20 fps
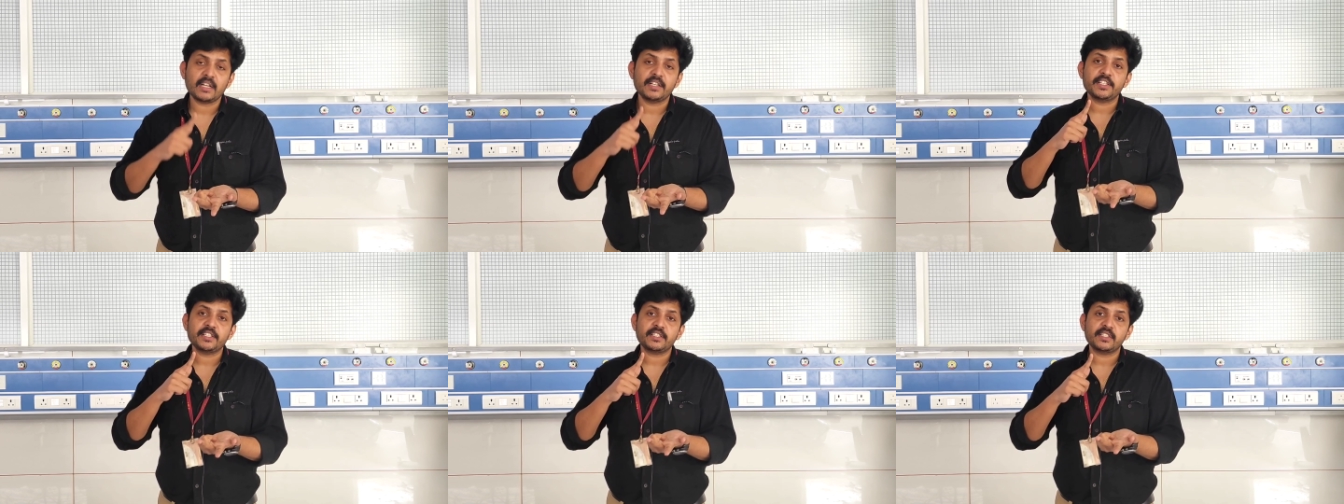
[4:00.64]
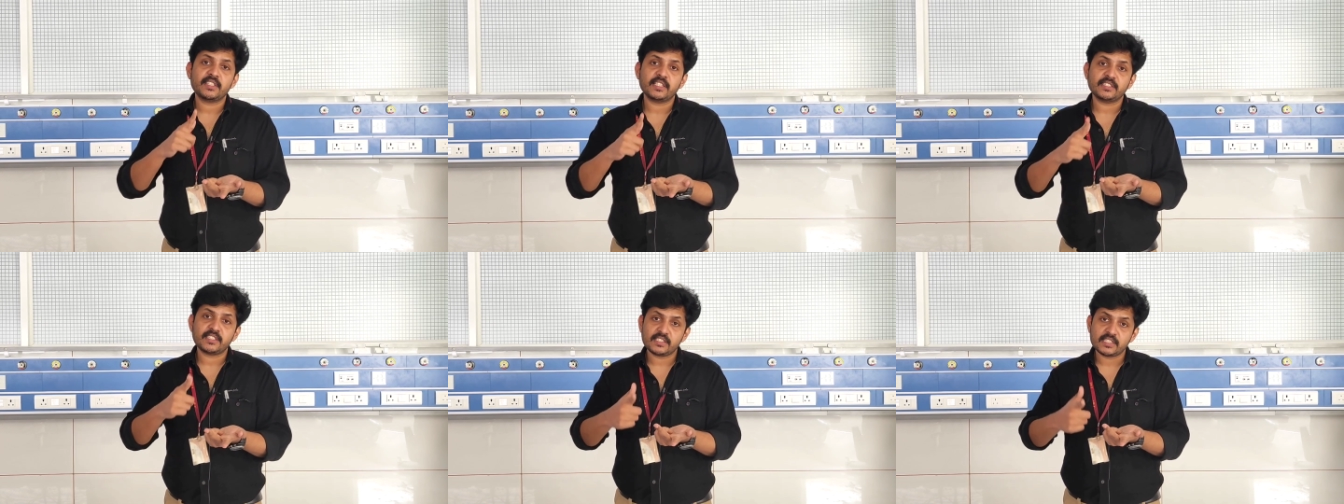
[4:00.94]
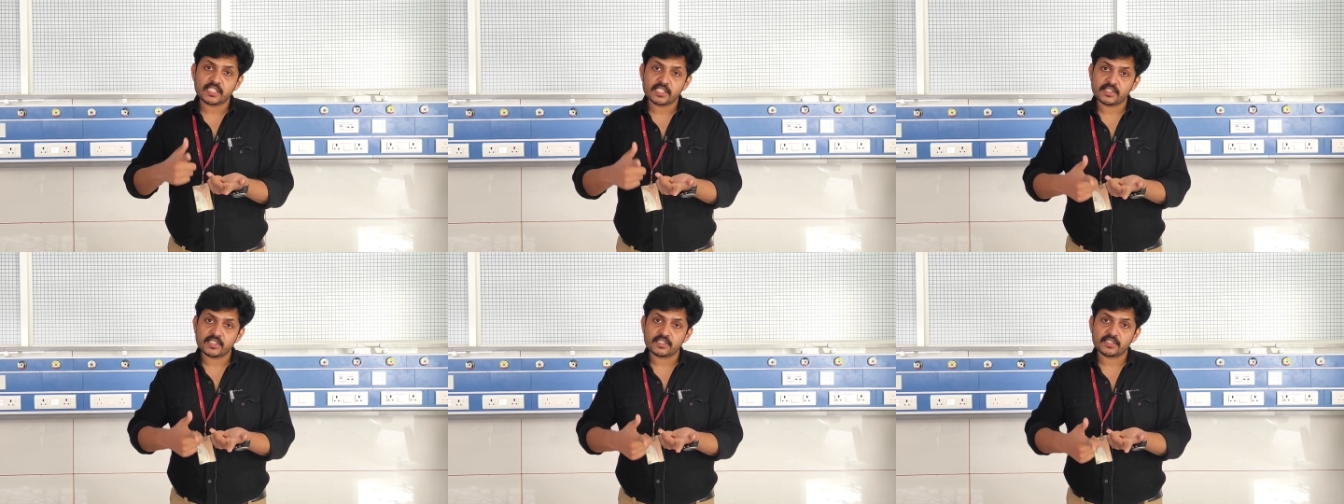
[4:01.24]
condition such
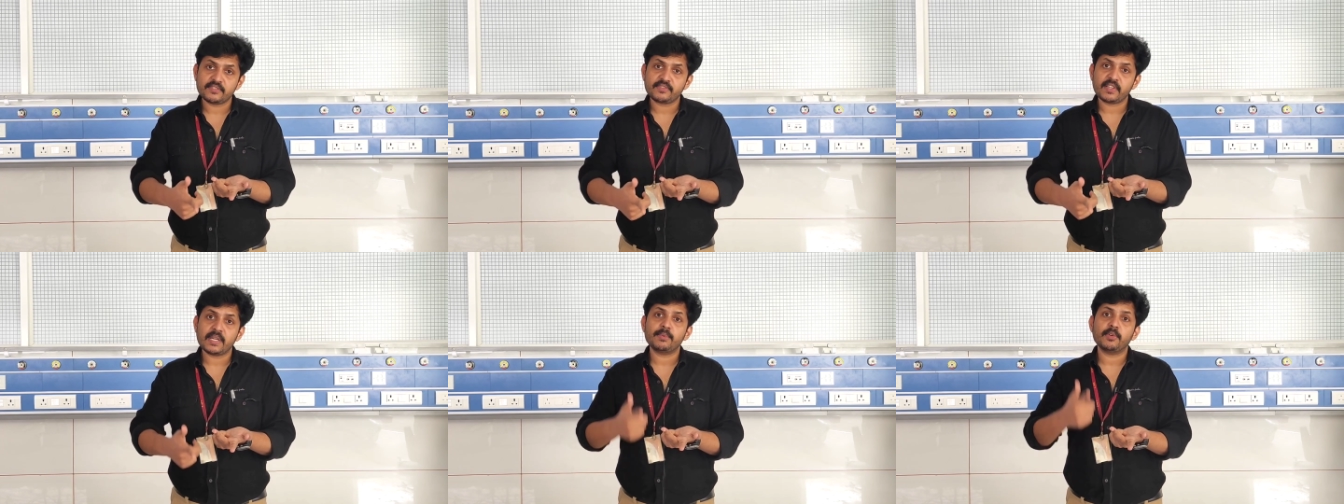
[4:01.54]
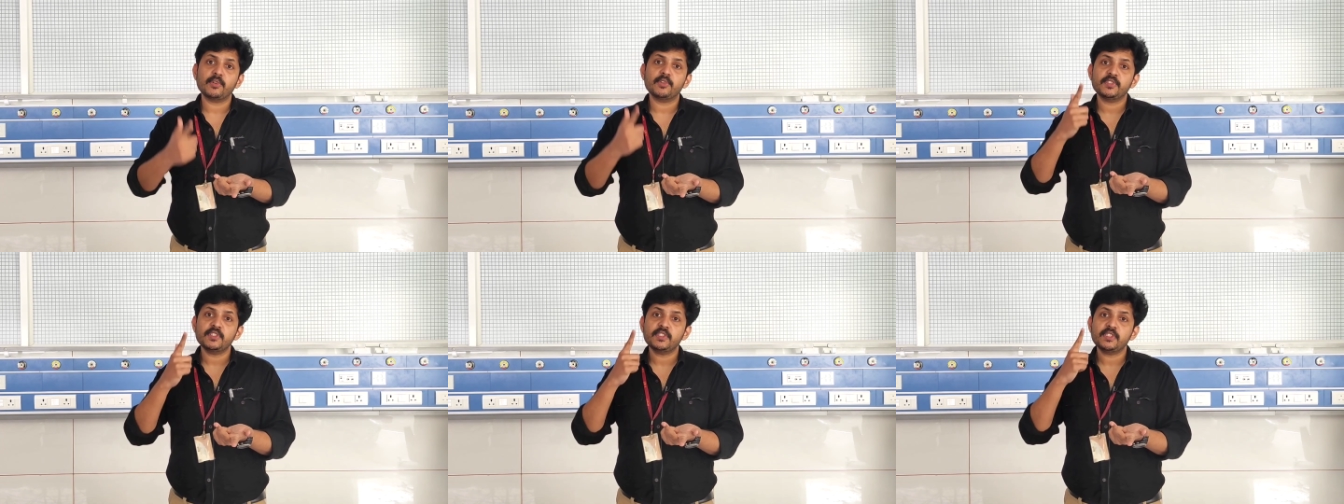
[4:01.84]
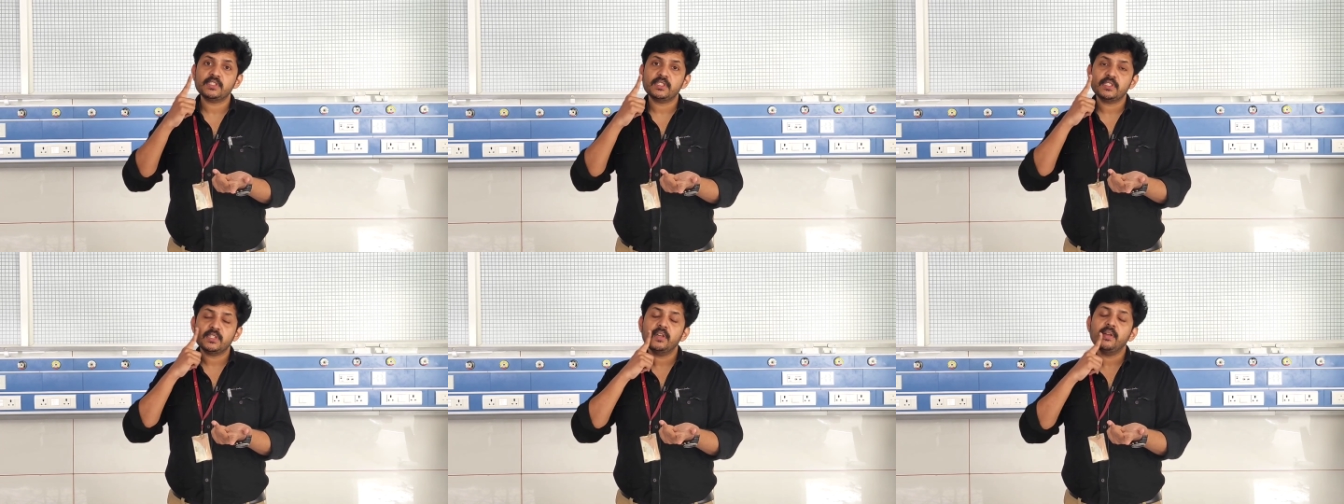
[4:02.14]
as cystic
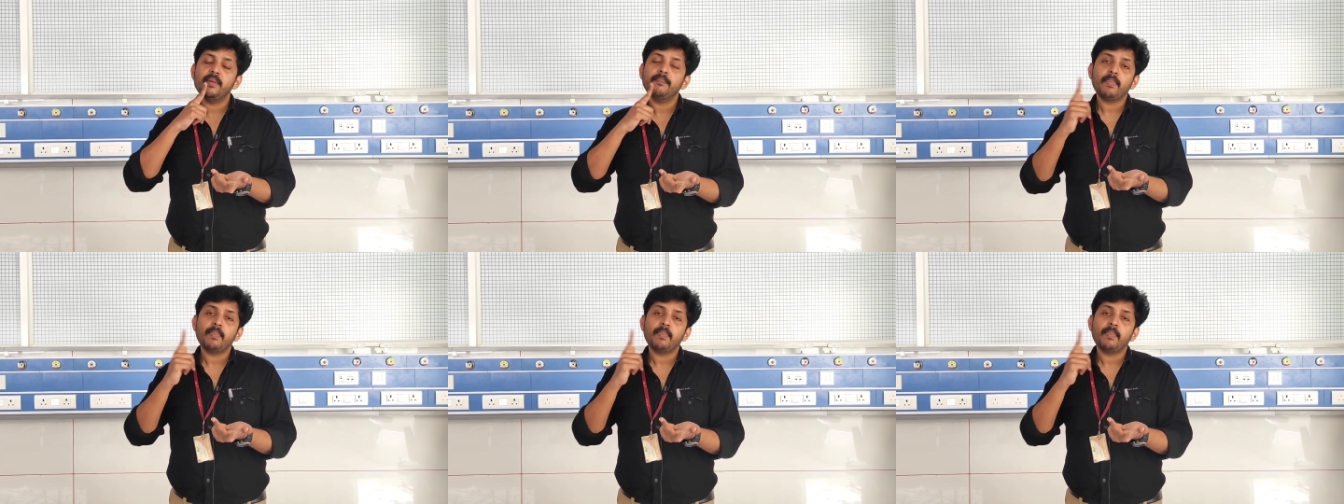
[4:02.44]
fibrosis